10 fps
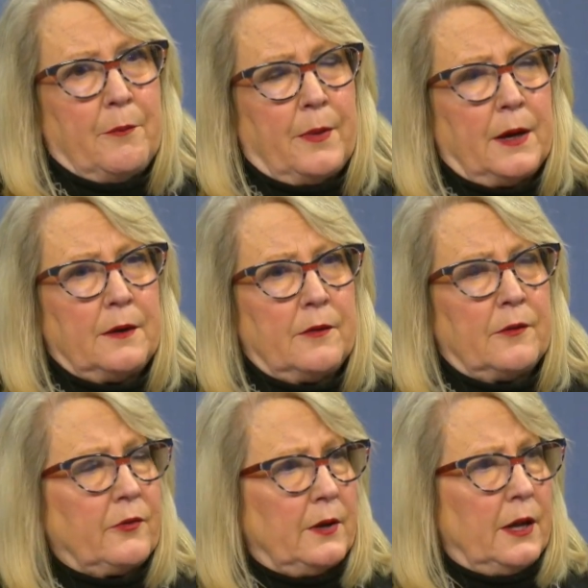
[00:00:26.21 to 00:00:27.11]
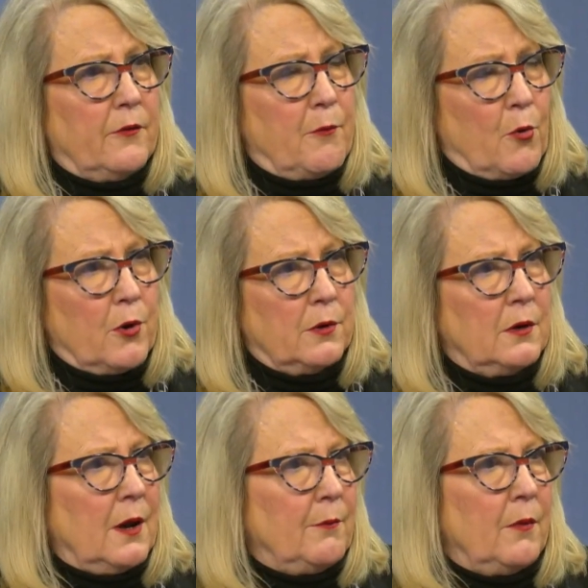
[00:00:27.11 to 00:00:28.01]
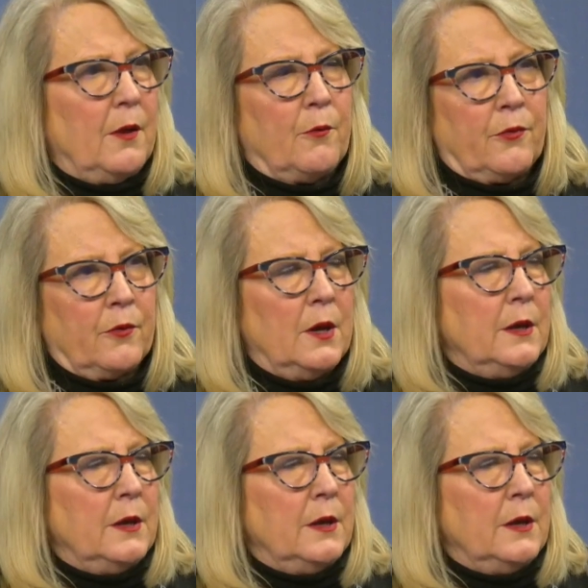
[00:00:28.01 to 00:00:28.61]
but the city of Morton, it was